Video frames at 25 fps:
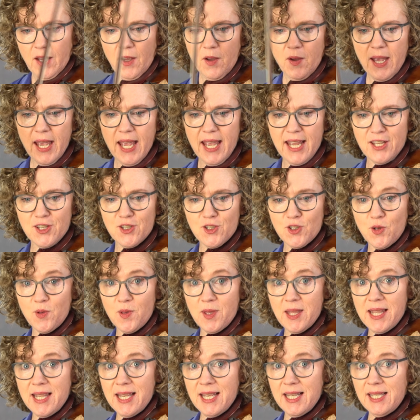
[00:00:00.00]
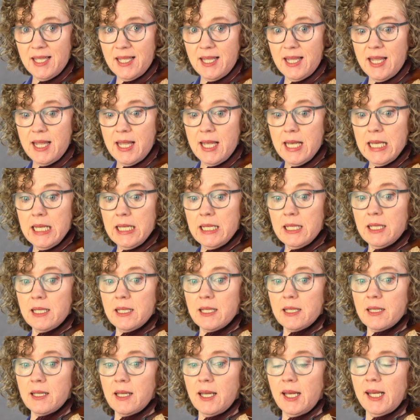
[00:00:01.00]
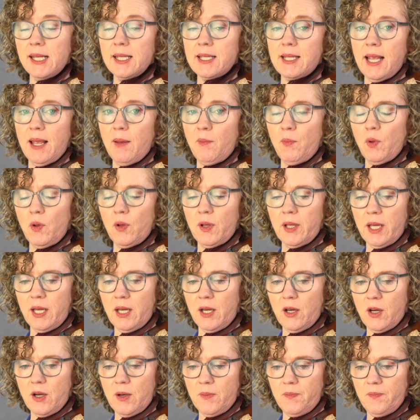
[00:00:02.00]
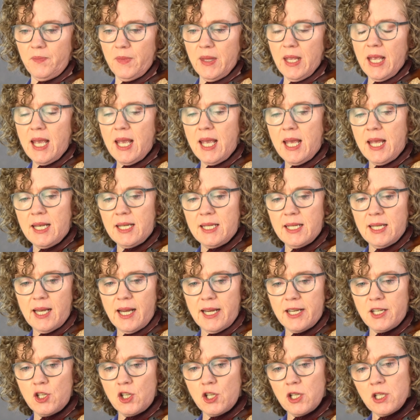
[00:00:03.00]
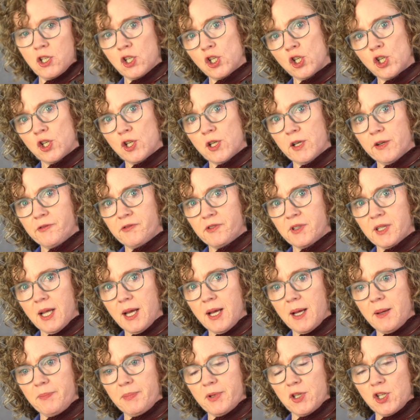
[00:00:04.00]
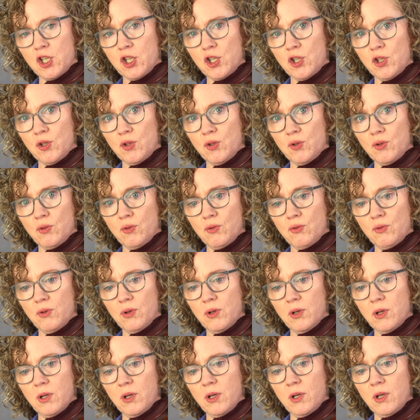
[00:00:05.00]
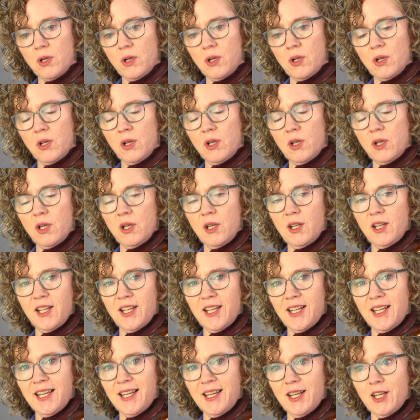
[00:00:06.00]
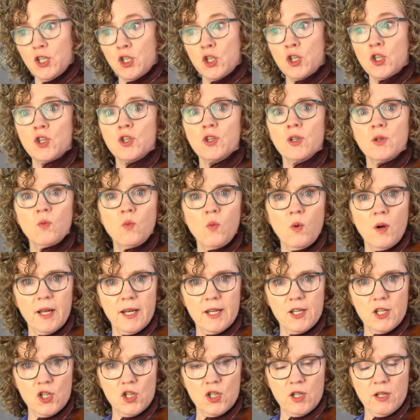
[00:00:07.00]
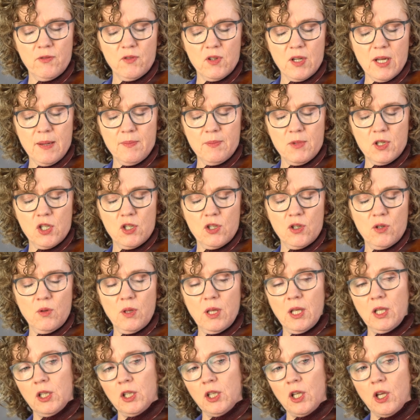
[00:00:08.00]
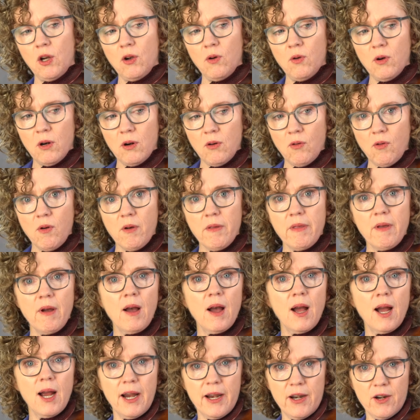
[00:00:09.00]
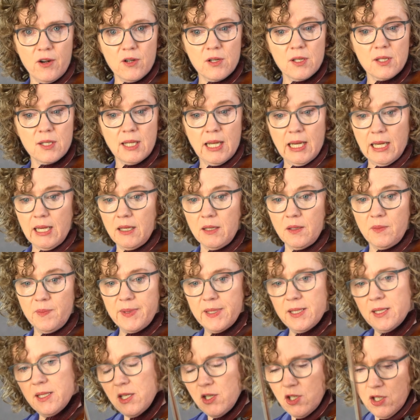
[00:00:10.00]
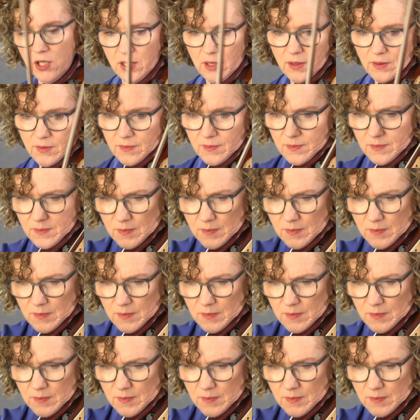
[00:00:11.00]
Okay, so this example here, did I just shift up to, should one shift up to the lower or the higher second position?